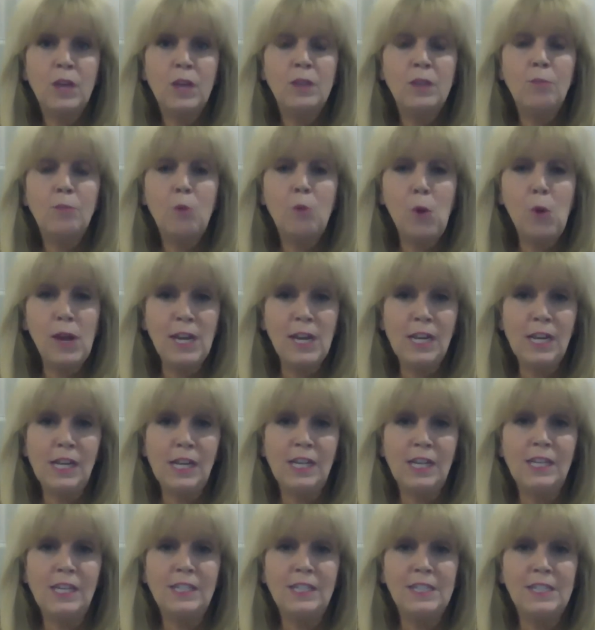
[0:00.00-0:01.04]
The point
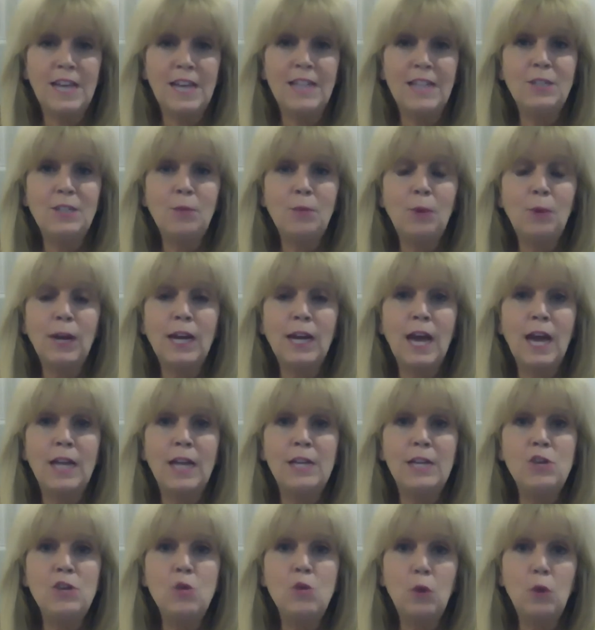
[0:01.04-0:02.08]
is to bring
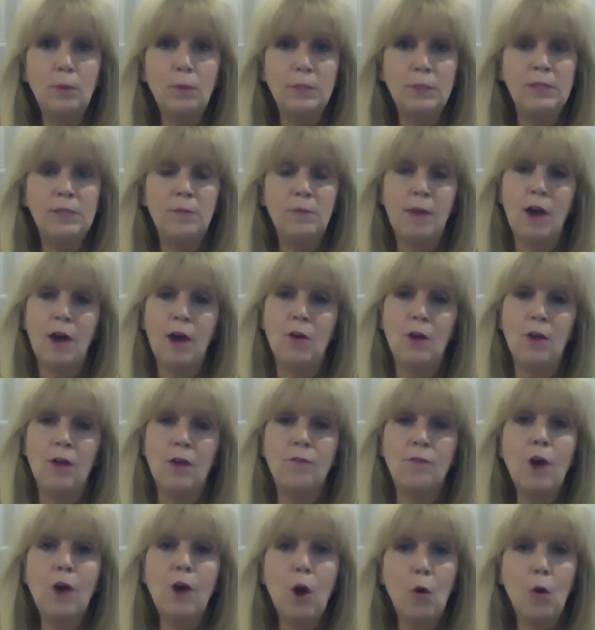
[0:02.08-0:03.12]
enormous amount
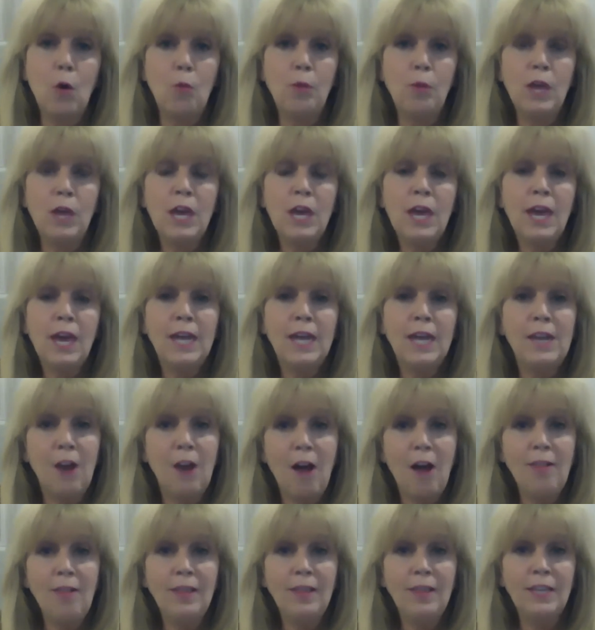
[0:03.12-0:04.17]
of hope and
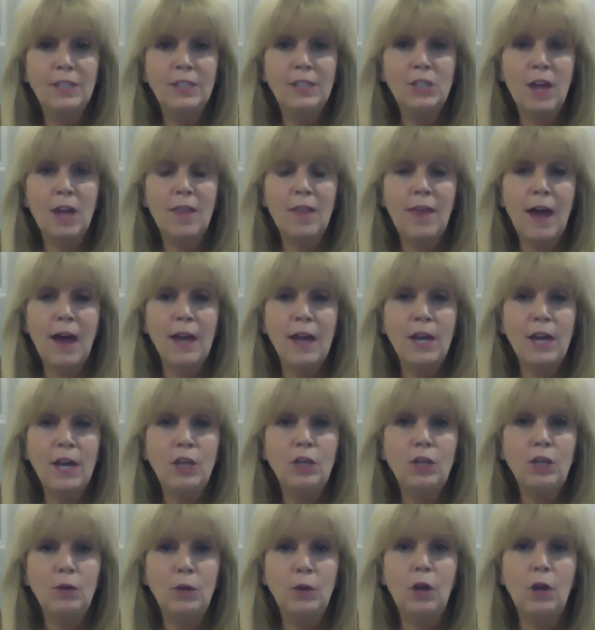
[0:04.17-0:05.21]
knowledge that
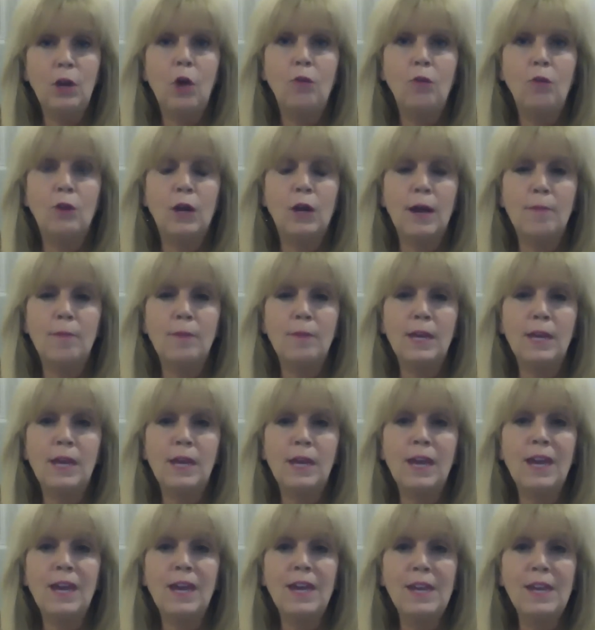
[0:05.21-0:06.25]
you can overcome
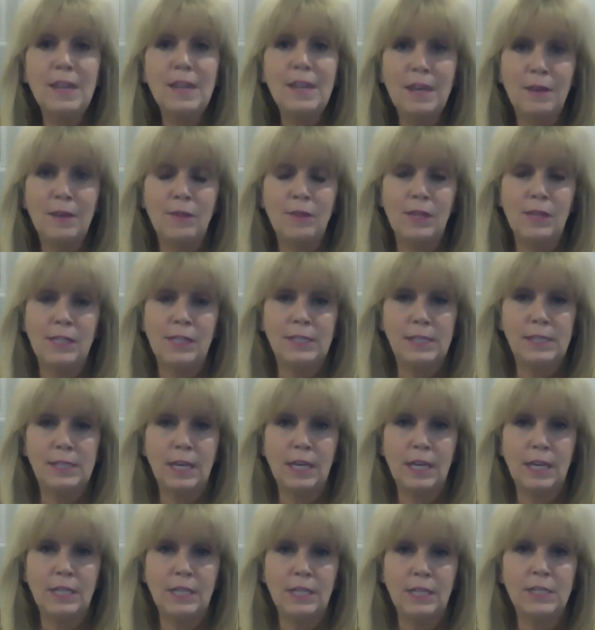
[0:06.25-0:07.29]
any of these
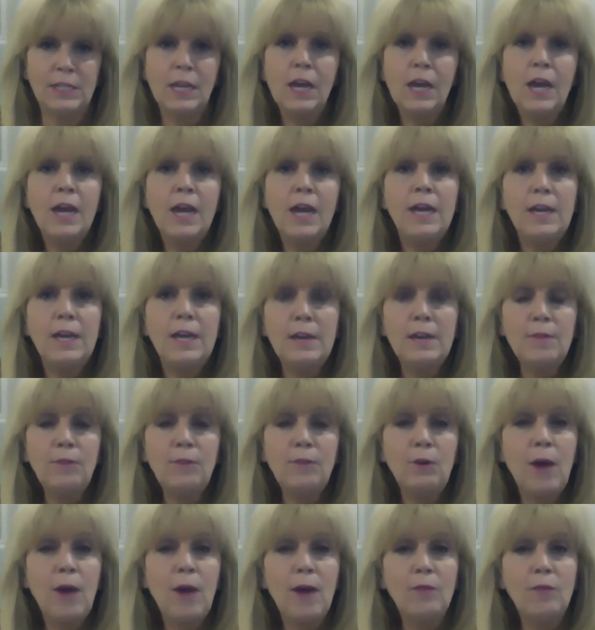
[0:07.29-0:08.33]
things if
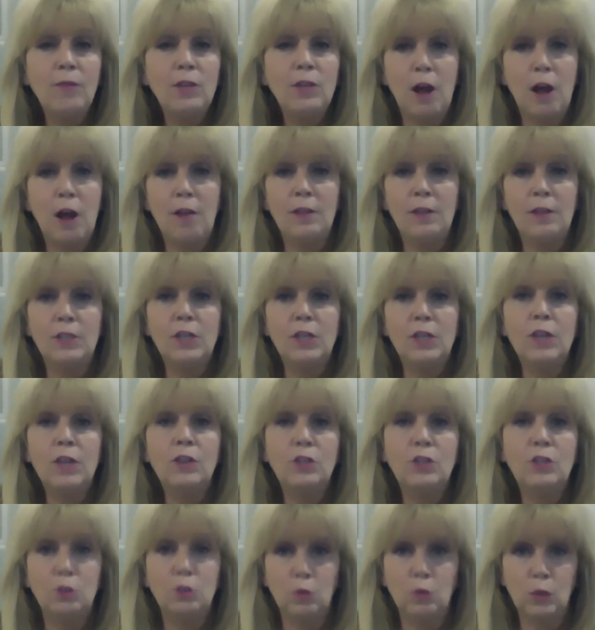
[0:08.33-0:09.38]
you have the knowledge and the
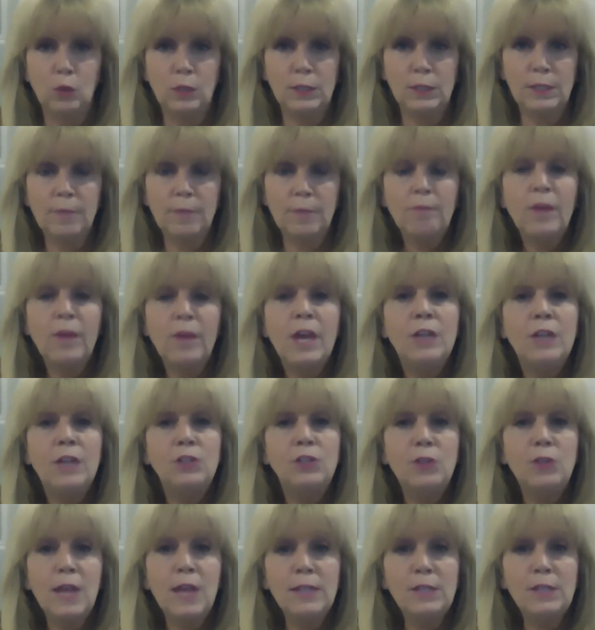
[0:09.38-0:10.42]
tools.
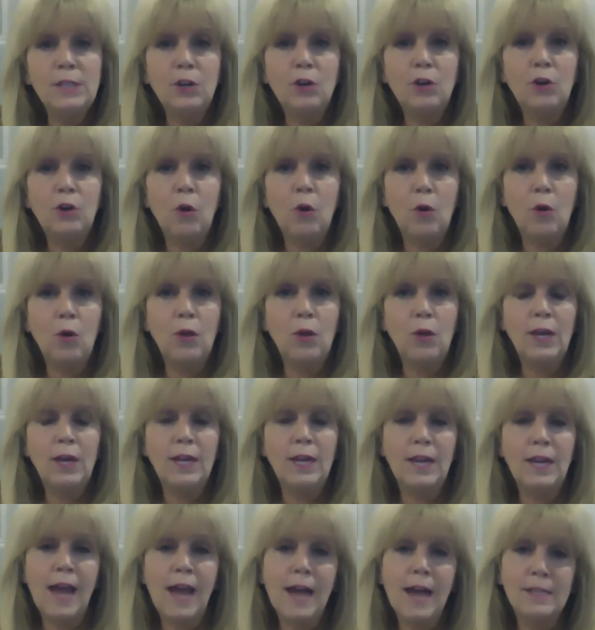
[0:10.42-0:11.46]
So that's our goal, and
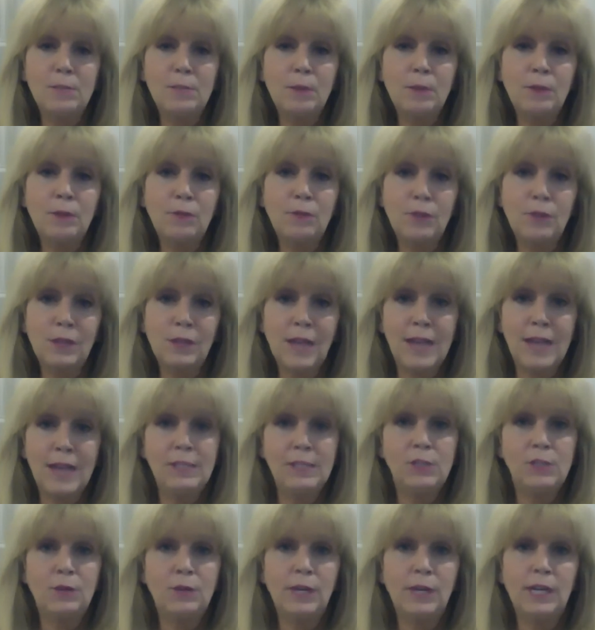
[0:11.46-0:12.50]
it has been for the
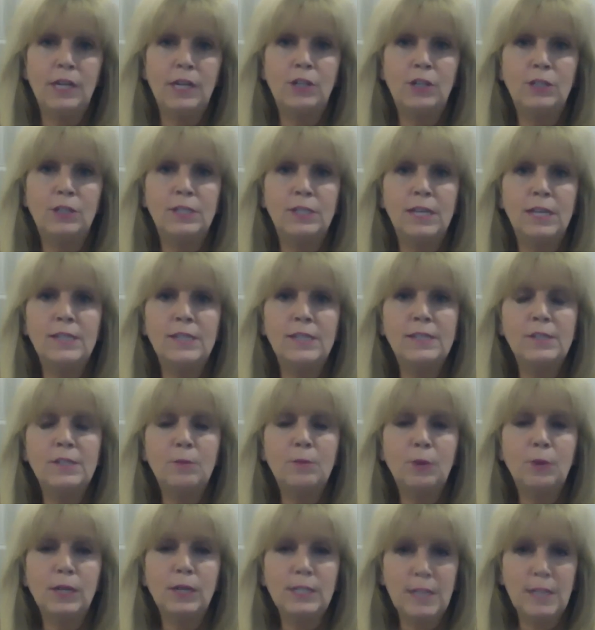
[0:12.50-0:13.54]
last three years, is to
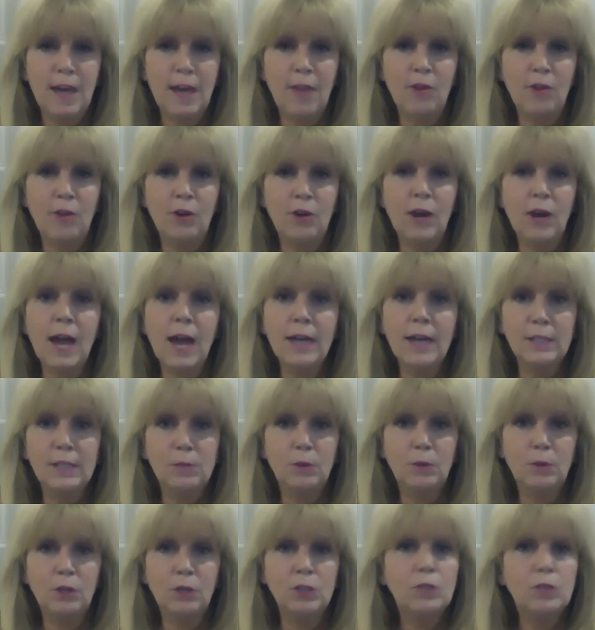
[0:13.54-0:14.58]
bring together
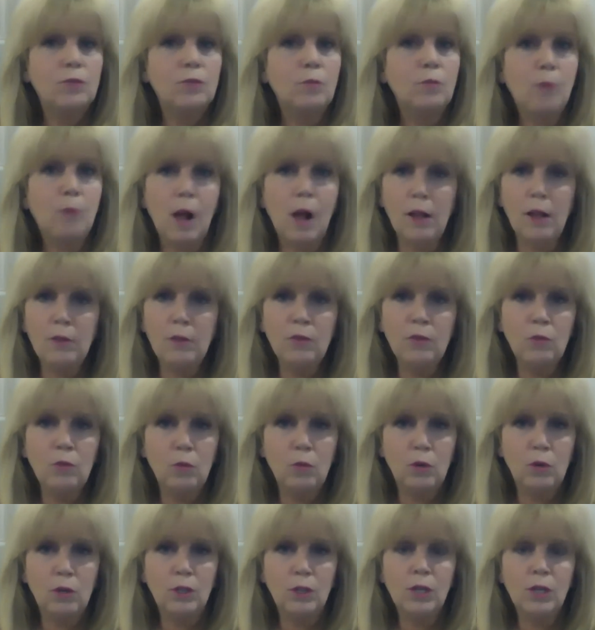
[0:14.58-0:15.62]
experts from all over the
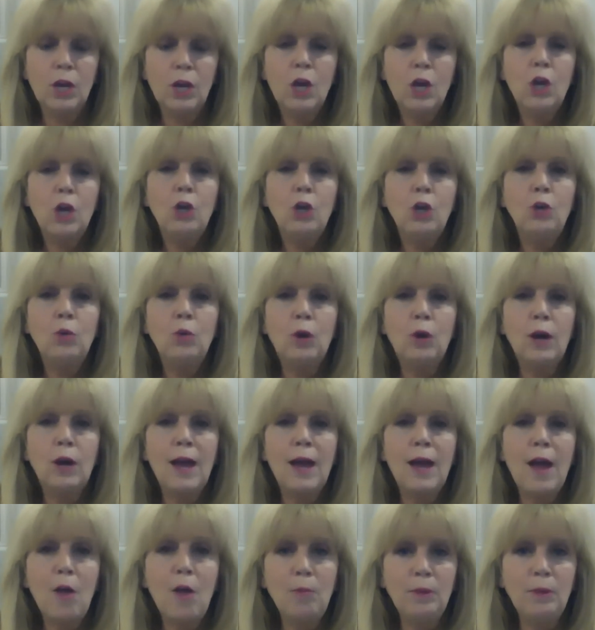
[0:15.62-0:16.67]
world who are
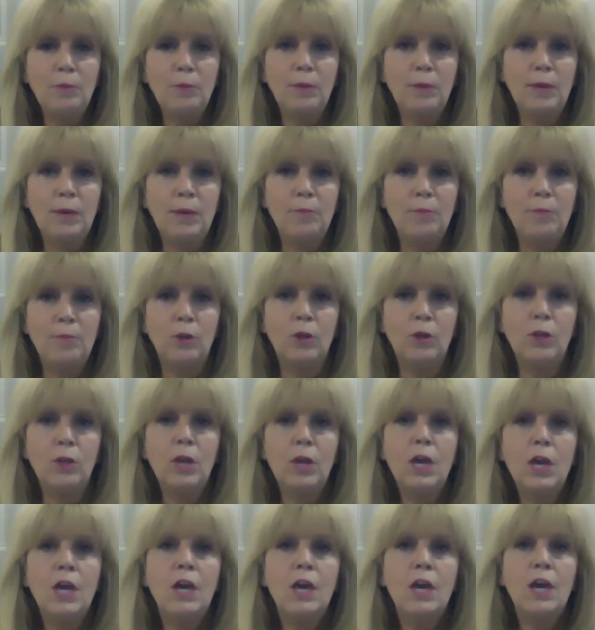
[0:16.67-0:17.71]
helping people
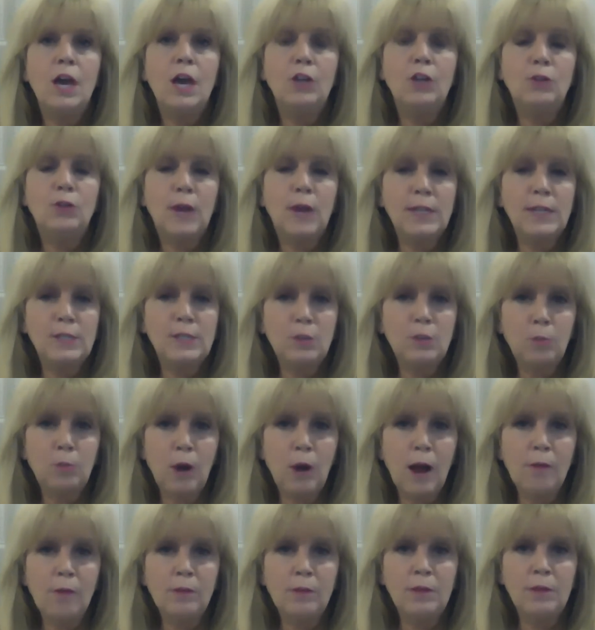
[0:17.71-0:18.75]
address their
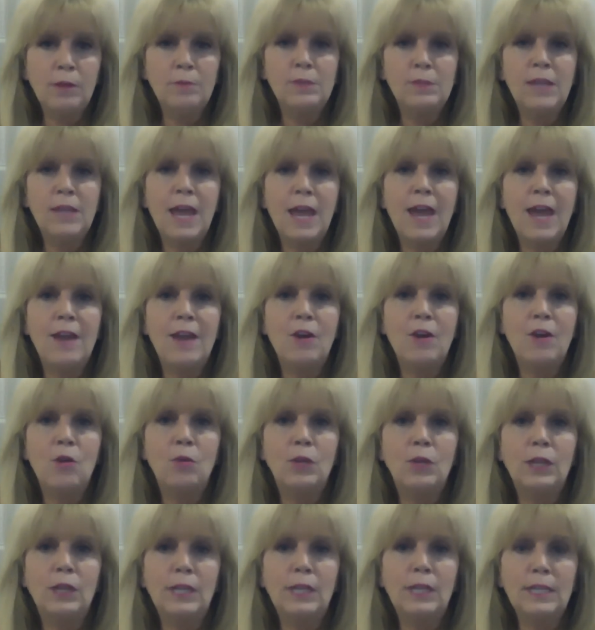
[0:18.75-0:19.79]
problems and
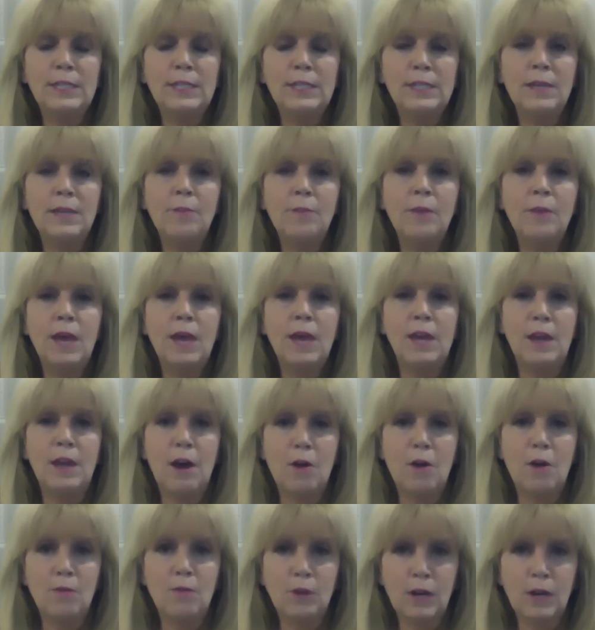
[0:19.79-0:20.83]
release them and
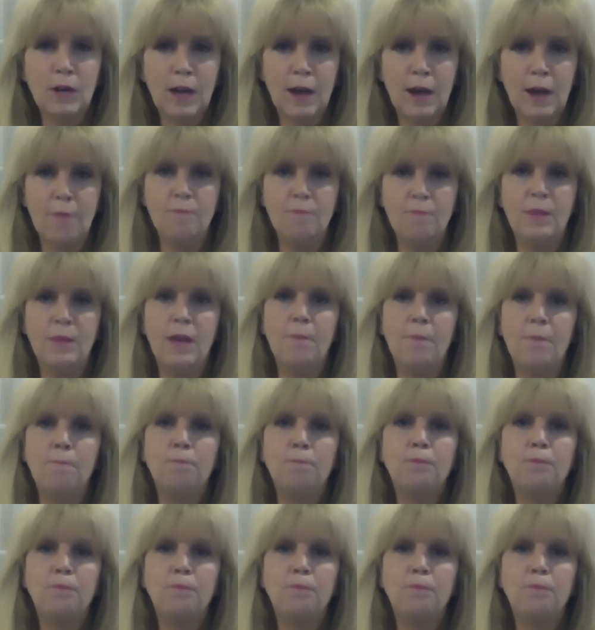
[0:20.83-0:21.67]
overcome them.